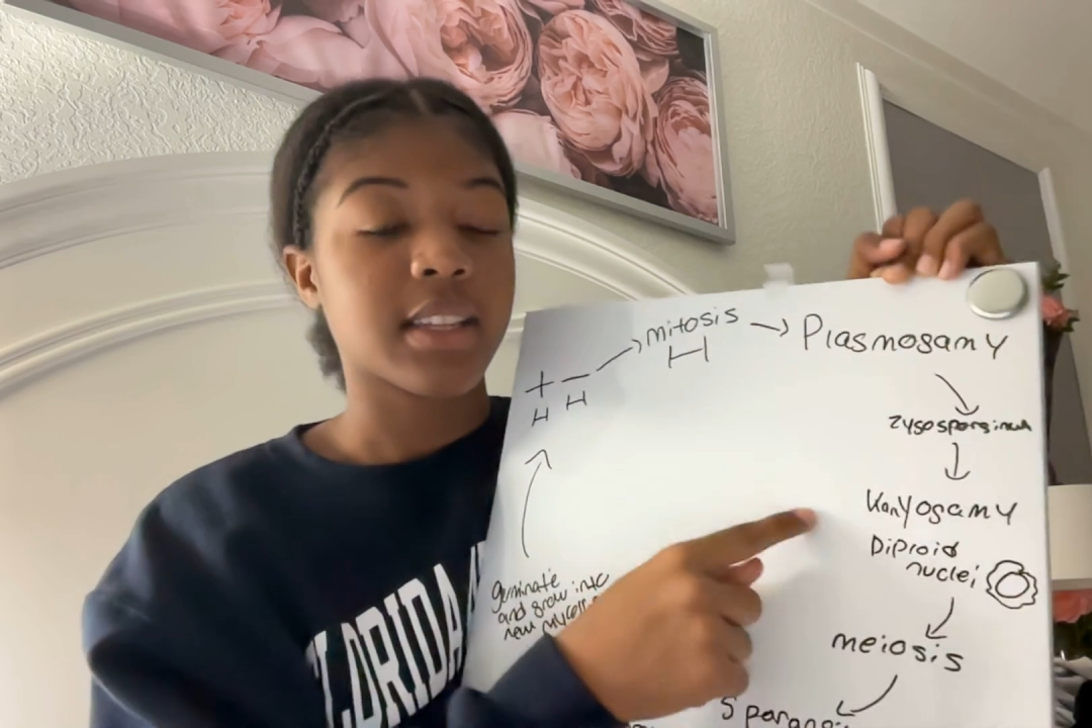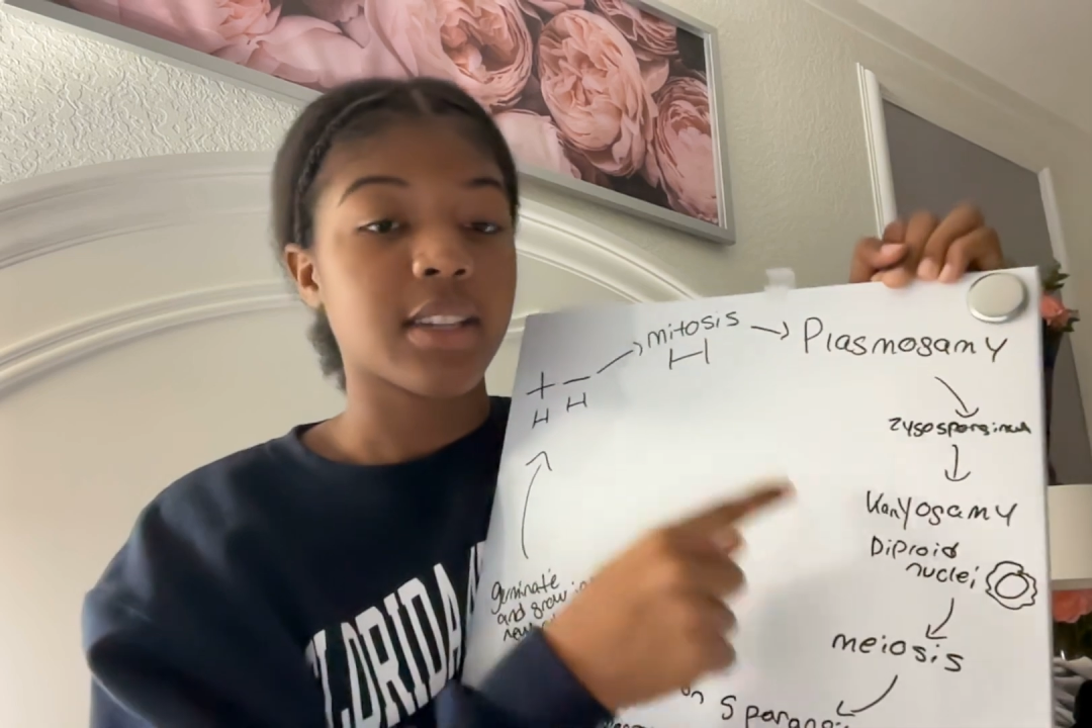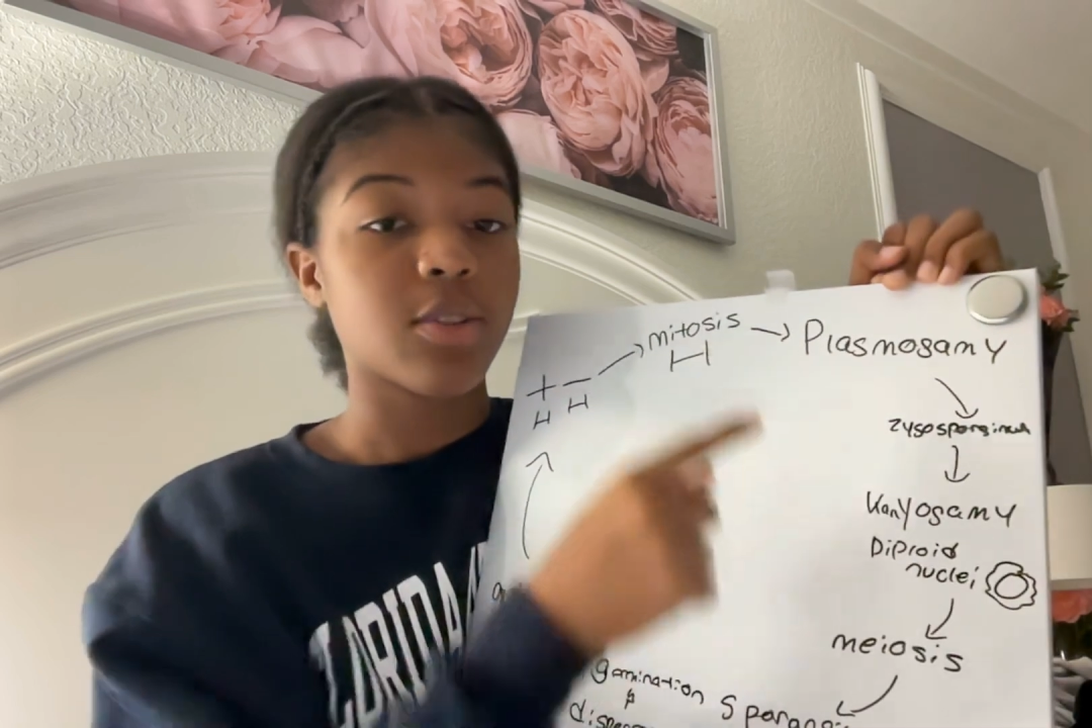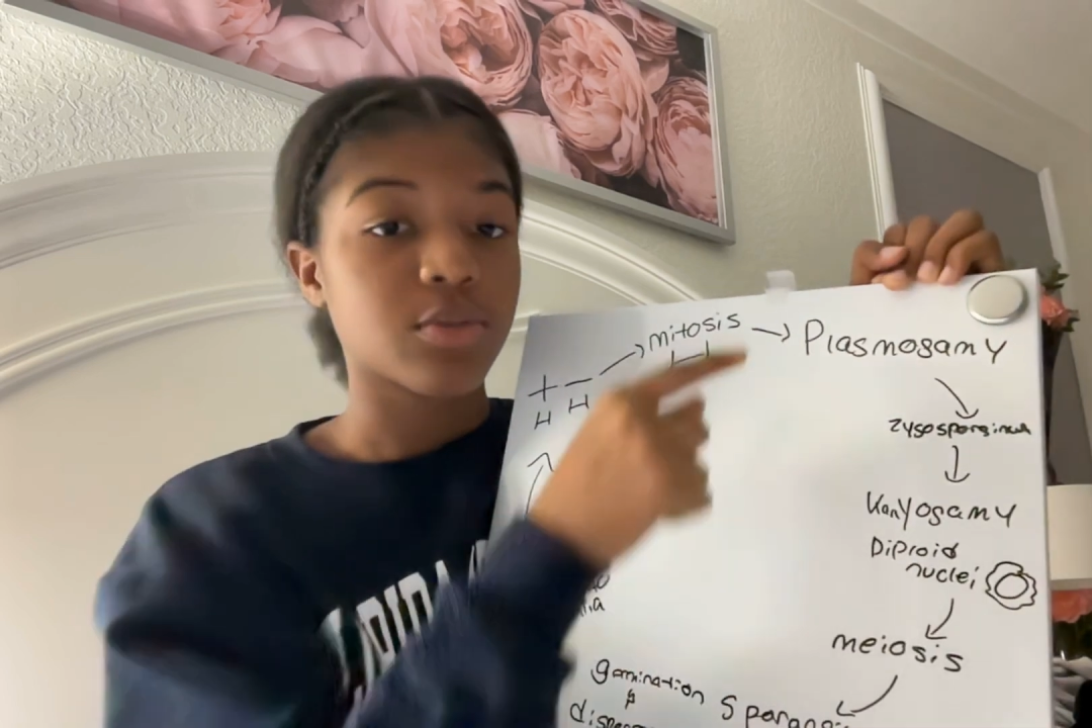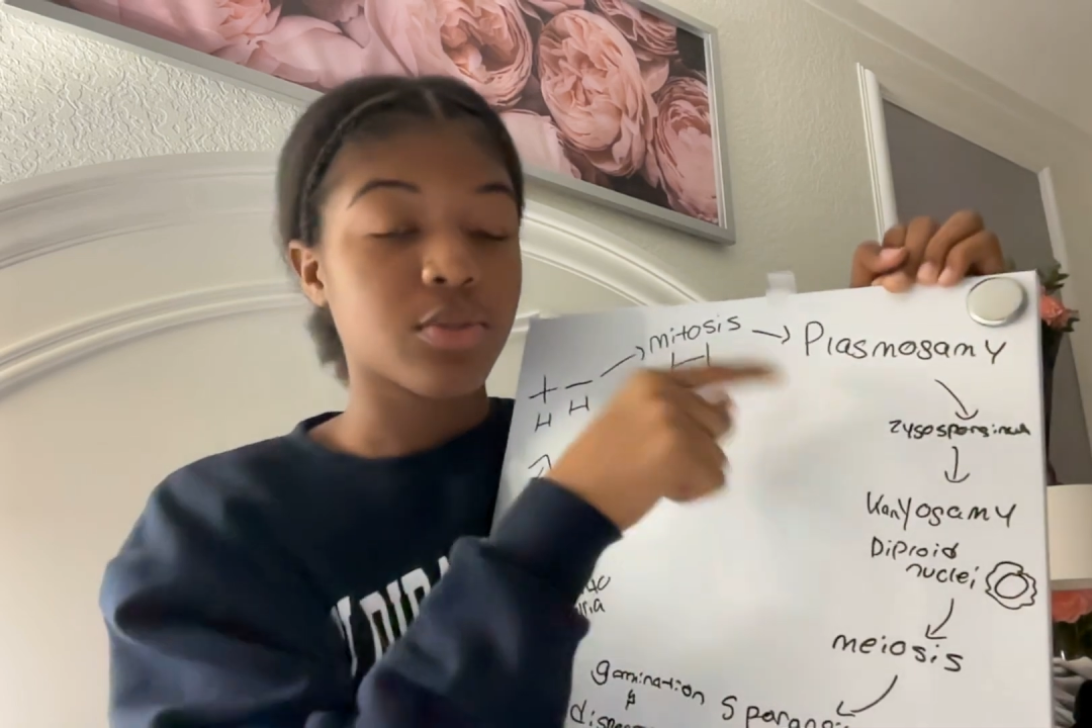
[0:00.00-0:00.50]

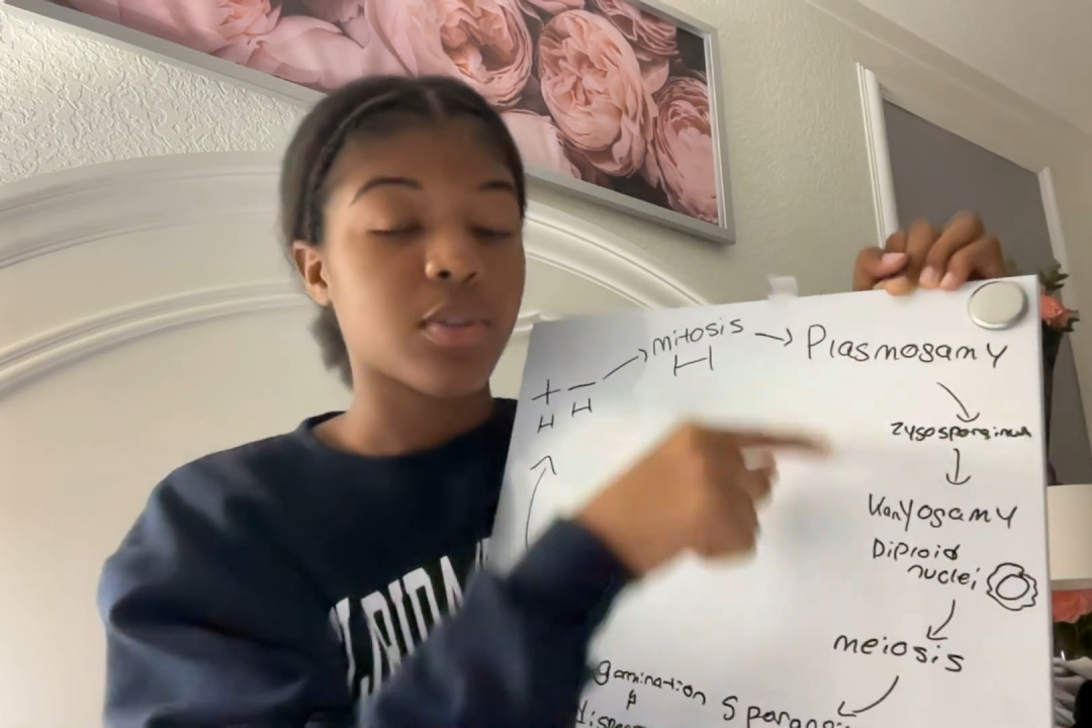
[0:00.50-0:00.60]
goes through